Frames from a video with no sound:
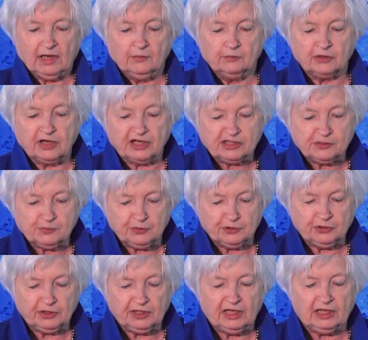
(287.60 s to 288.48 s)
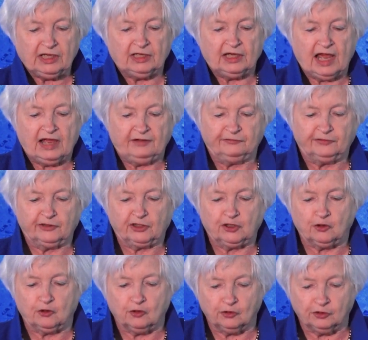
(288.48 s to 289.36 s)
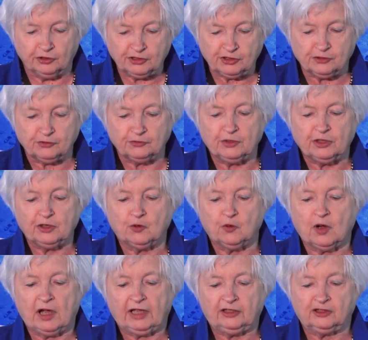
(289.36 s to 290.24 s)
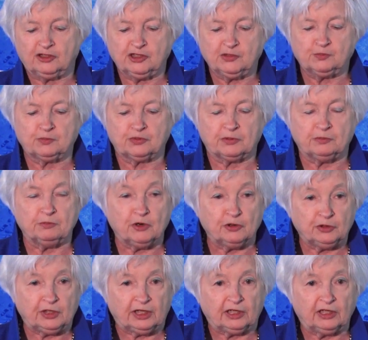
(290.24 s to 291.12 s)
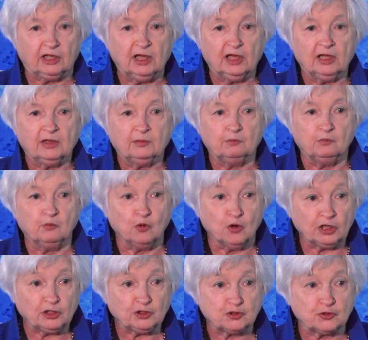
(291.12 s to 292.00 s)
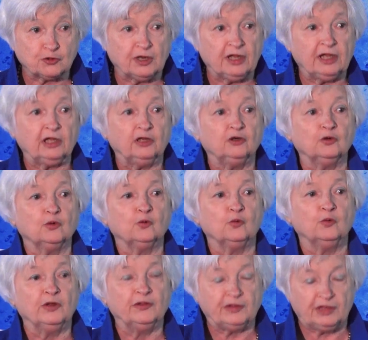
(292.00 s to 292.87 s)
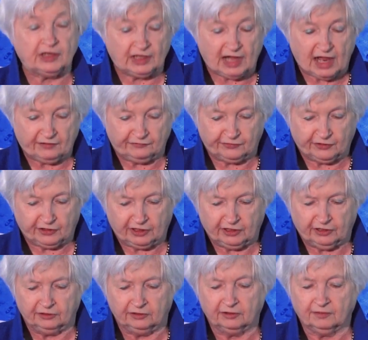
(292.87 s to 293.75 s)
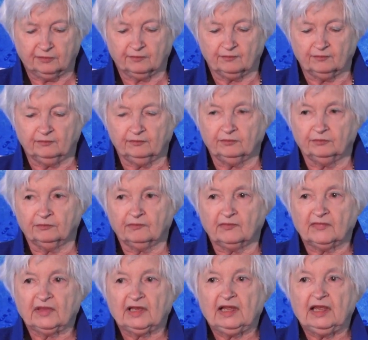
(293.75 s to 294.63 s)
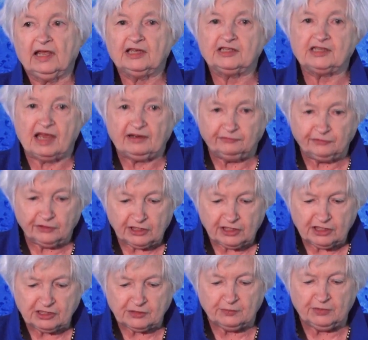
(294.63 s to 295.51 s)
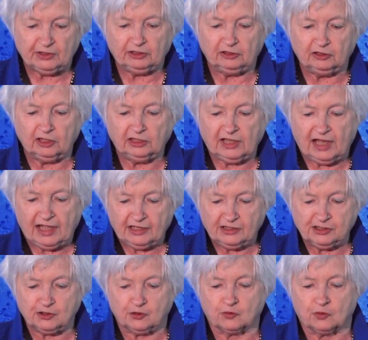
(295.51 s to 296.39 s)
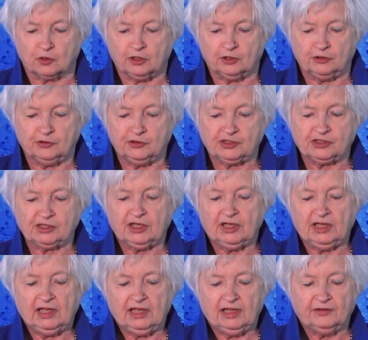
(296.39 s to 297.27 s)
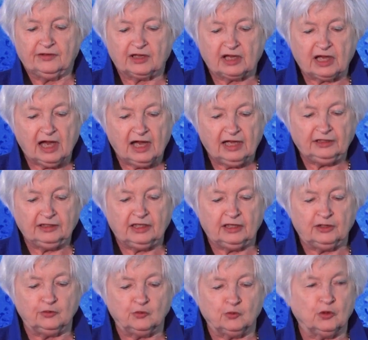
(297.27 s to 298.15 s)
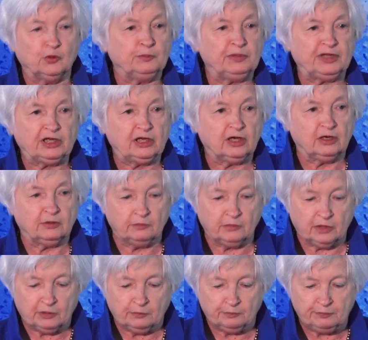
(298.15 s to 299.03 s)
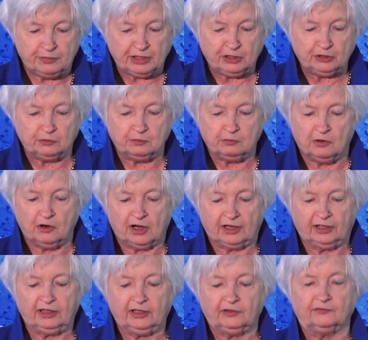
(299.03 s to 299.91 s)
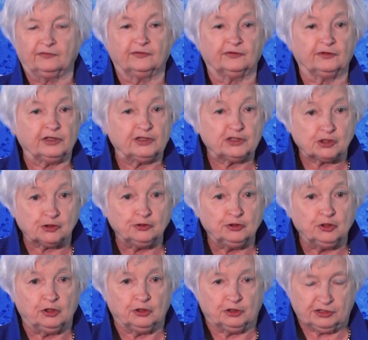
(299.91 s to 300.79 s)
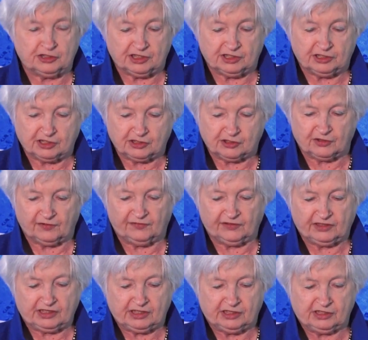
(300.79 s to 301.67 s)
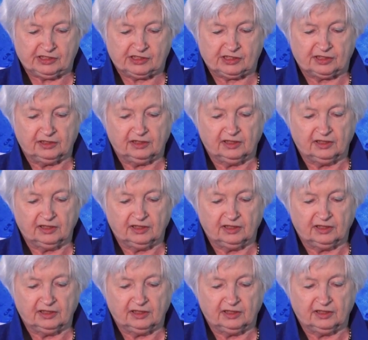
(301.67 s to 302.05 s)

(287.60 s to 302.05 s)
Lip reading: Prosperity in Africa also requires promoting more trade within Africa. As Africa's middle class grows, the continent will become a bigger market for its own goods and services.